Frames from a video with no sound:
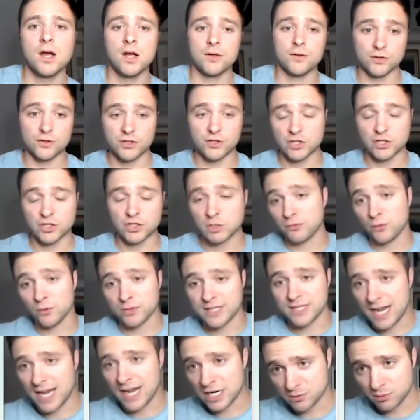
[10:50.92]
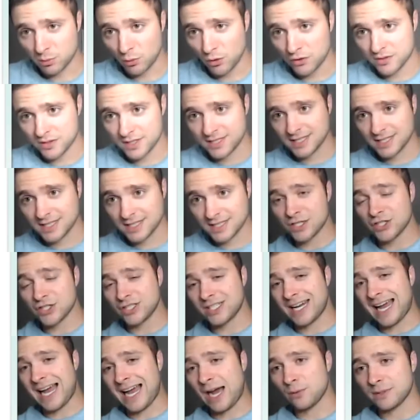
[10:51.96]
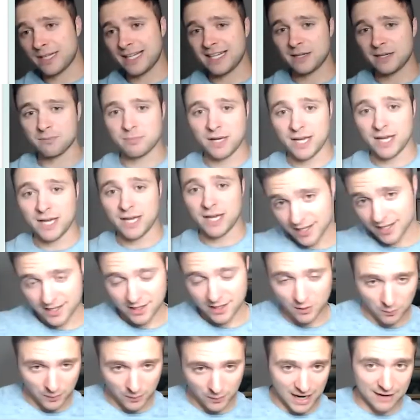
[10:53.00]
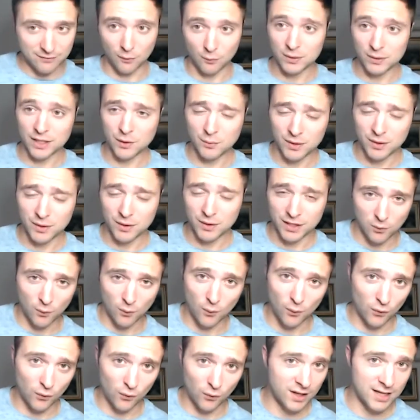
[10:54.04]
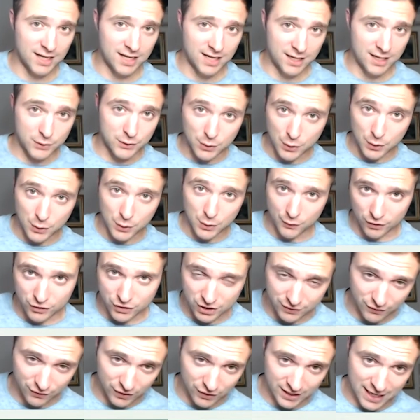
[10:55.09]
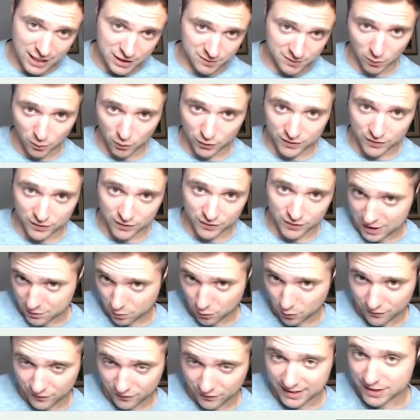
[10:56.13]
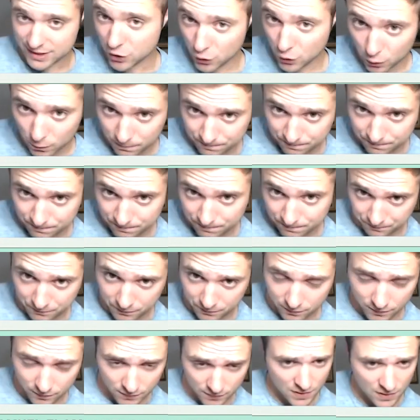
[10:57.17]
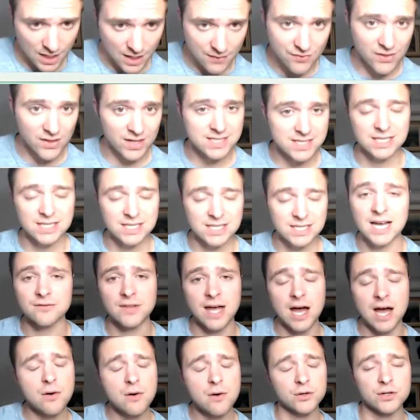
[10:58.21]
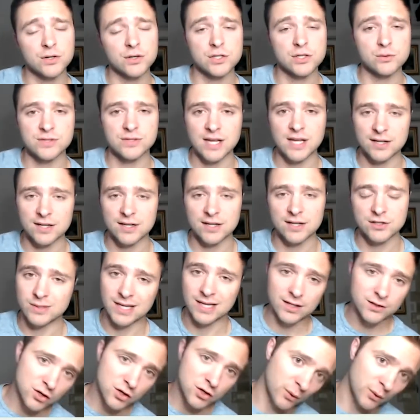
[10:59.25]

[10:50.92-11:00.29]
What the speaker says: There's a Superfluid dashboard. This is actually an outdated pick. We have a really, really cool new version of our dashboard, Dashboard V2, that is live now. You can use that to get